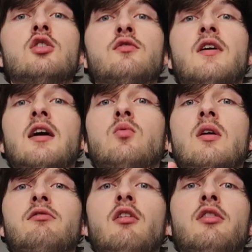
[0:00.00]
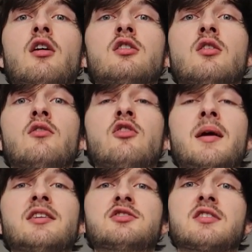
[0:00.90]
You find whatever the 3rd note of your
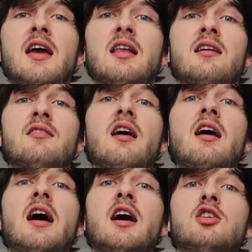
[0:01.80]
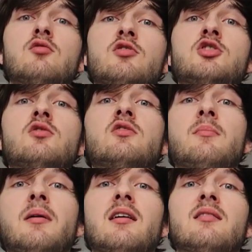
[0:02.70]
major scale is and you reduce
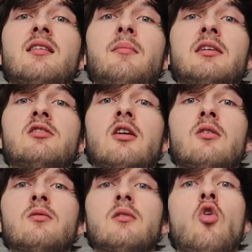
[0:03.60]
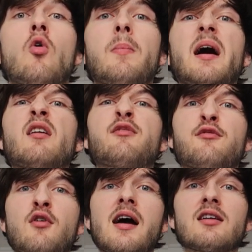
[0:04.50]
it by a semitone or by a
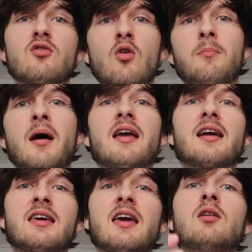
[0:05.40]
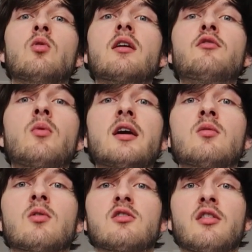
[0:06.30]
fret or by a key, whatever way
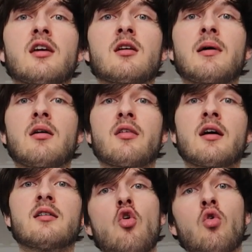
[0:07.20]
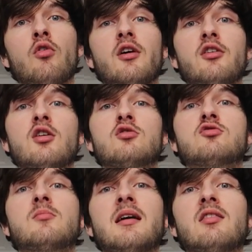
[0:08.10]
you want to think about that. All the other
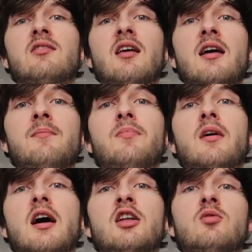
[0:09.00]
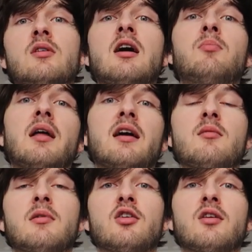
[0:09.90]
notes remain the same and you are now playing
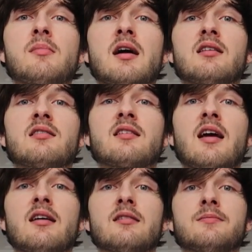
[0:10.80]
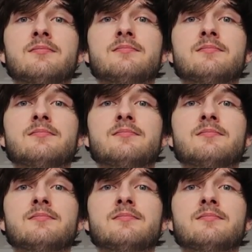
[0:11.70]
the melodic minor scale.